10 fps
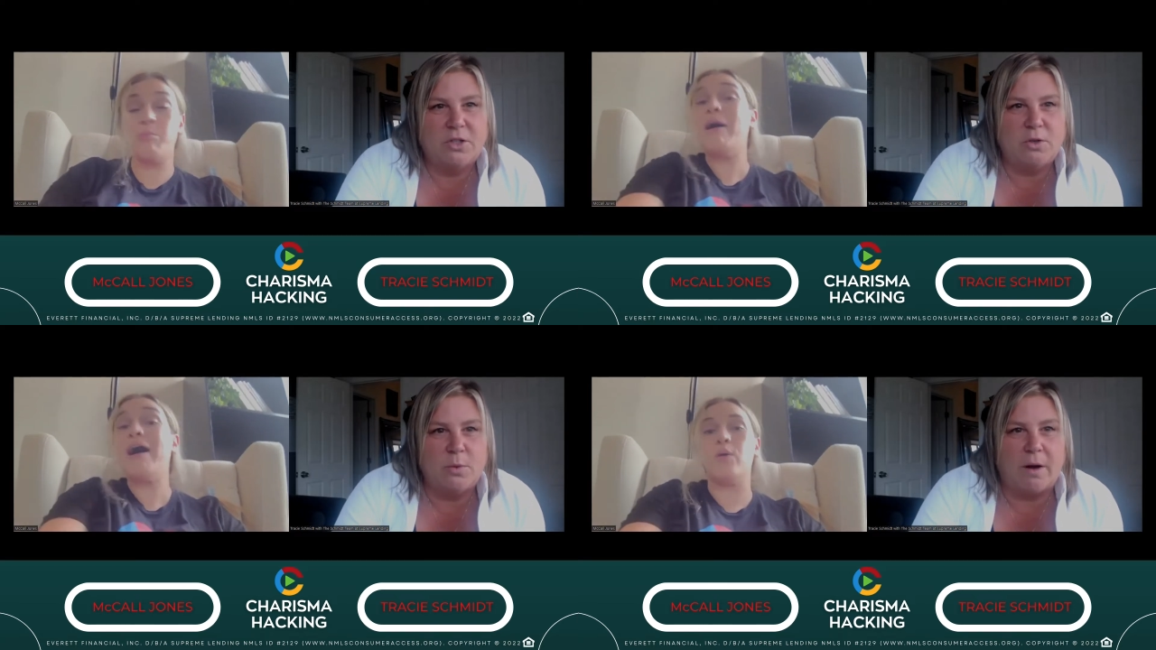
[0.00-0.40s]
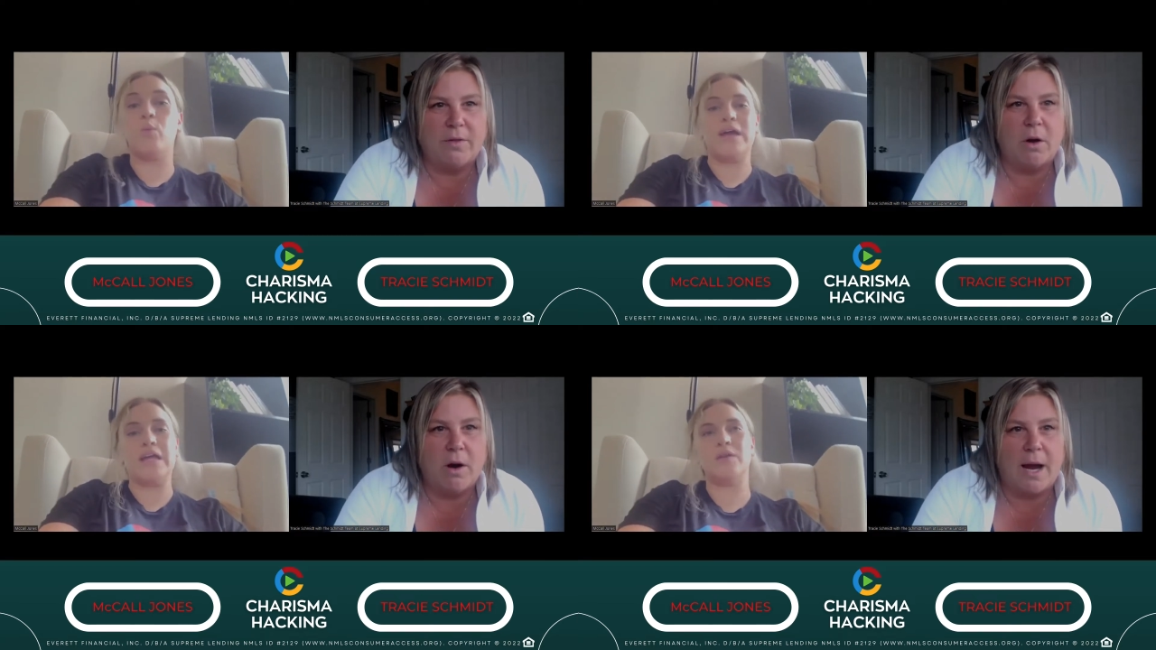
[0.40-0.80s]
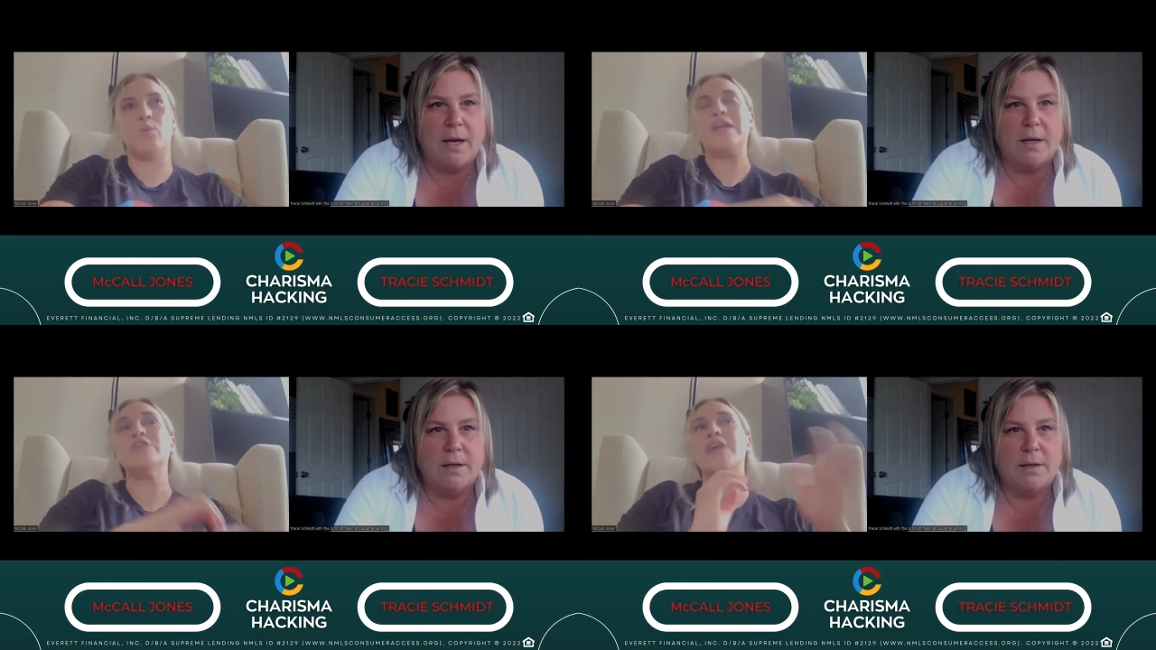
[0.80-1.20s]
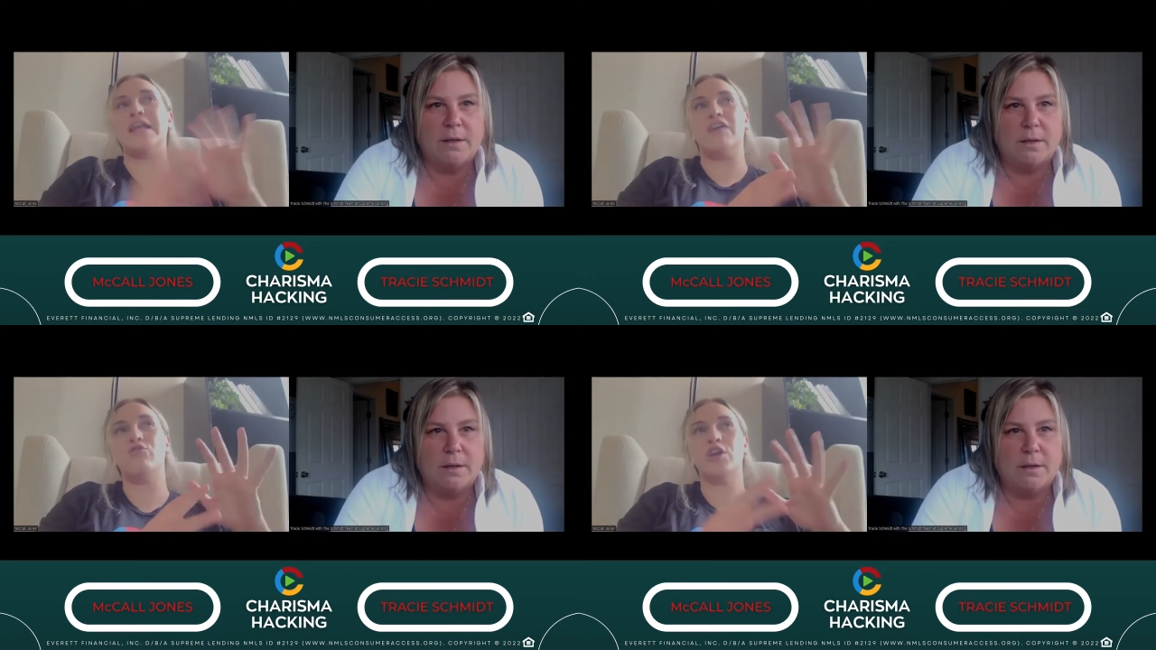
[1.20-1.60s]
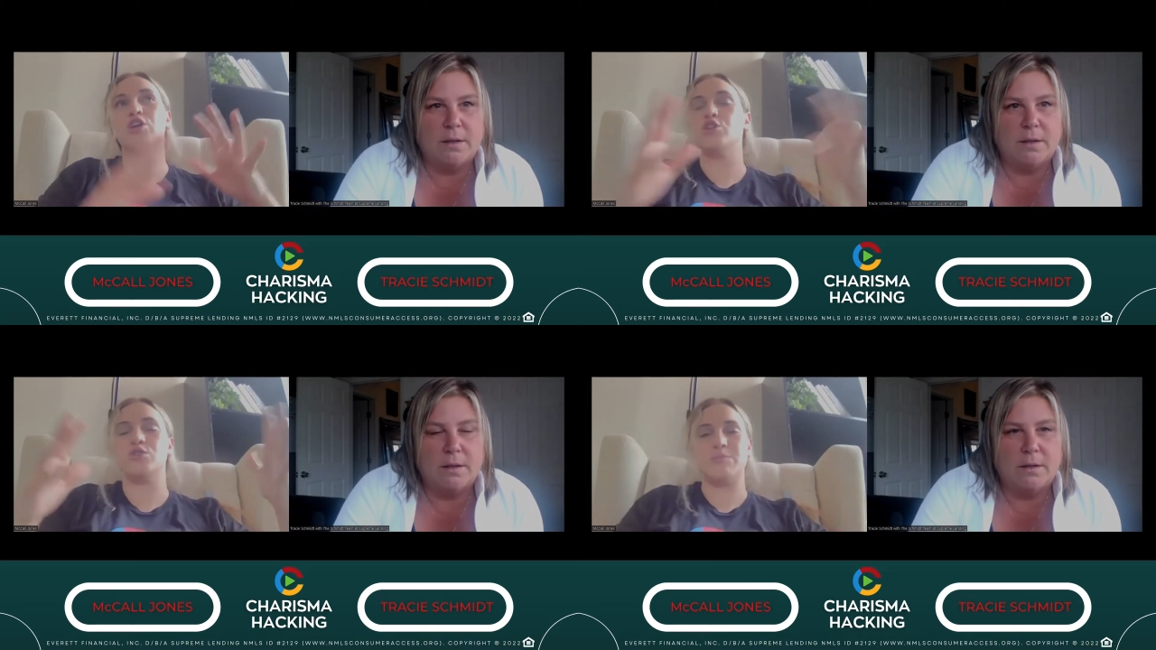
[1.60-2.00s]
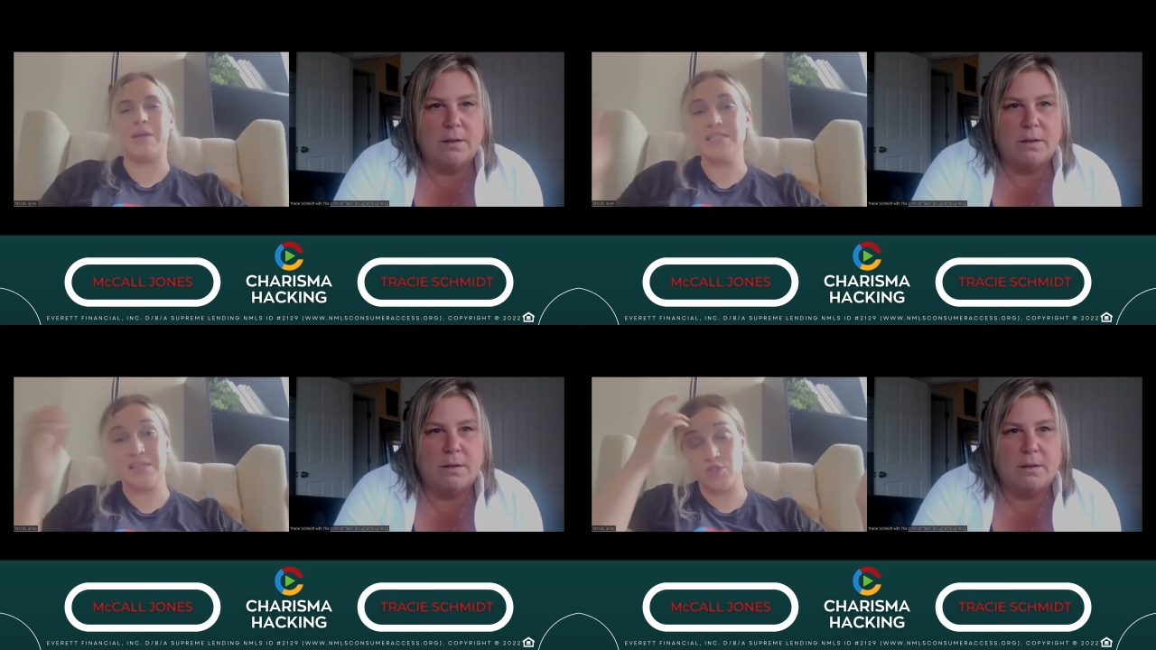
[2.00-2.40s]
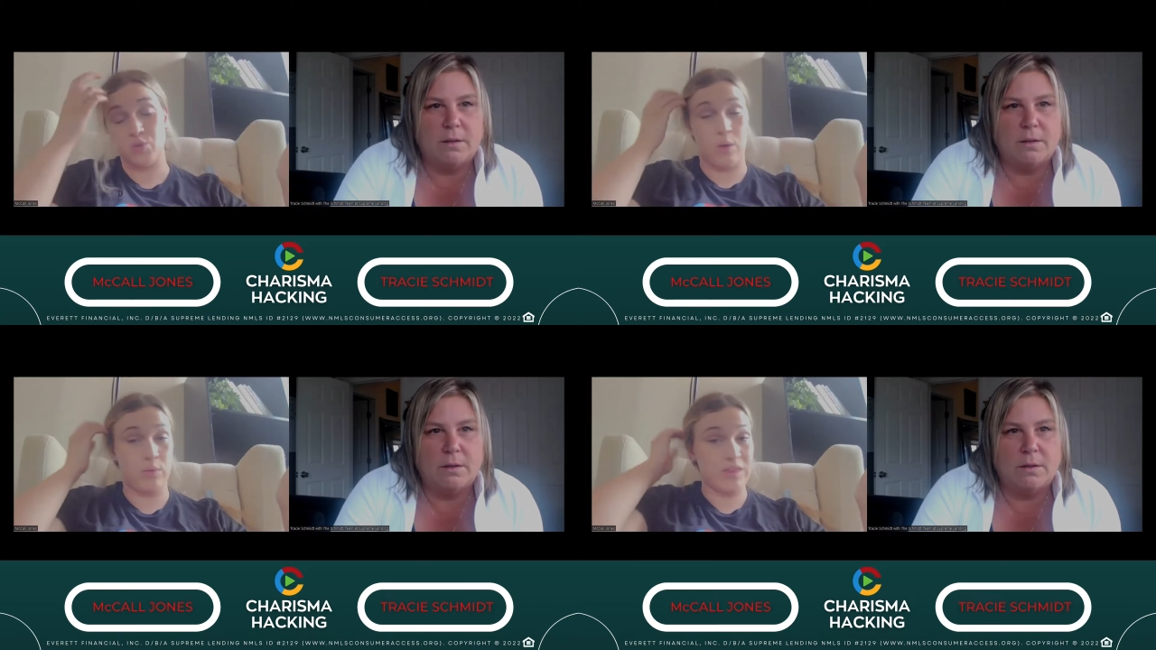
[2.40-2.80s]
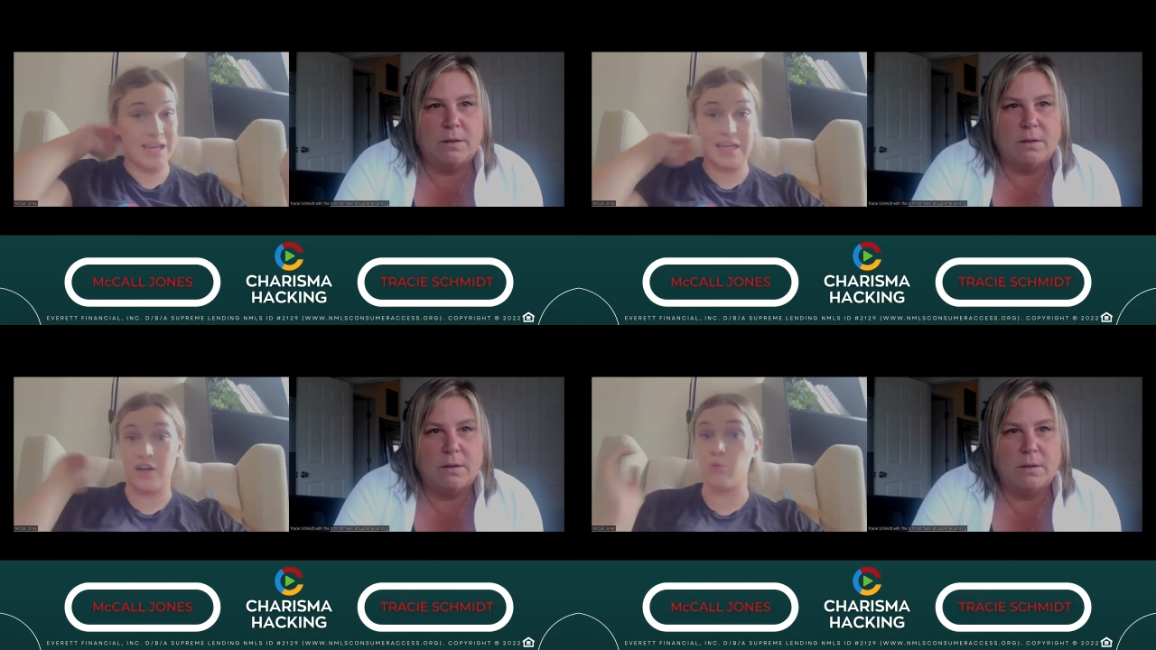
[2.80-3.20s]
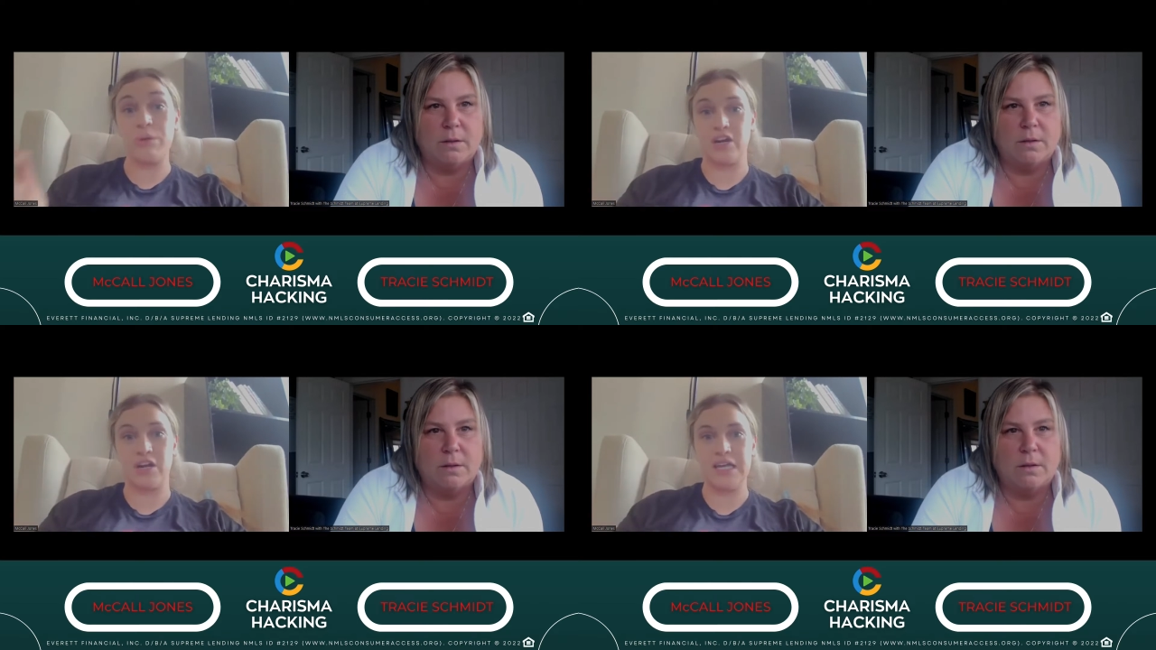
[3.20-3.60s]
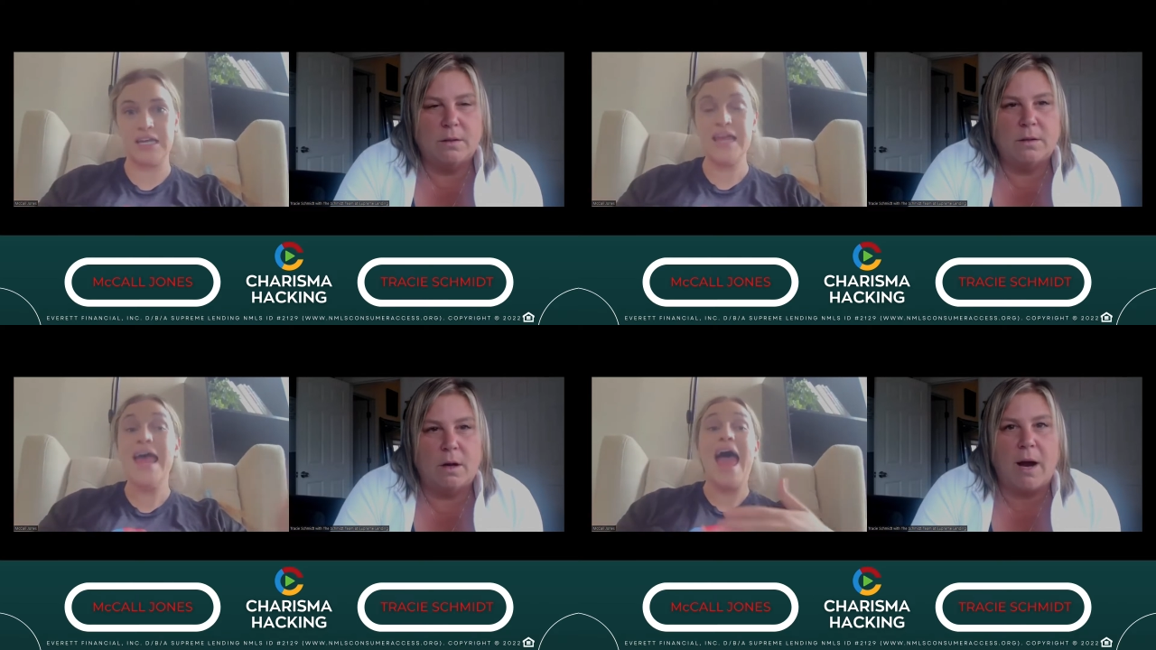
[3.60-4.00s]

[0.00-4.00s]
Speaker 1: But when when you sign up for it, you can do it as many times as you want within a year period. Okay.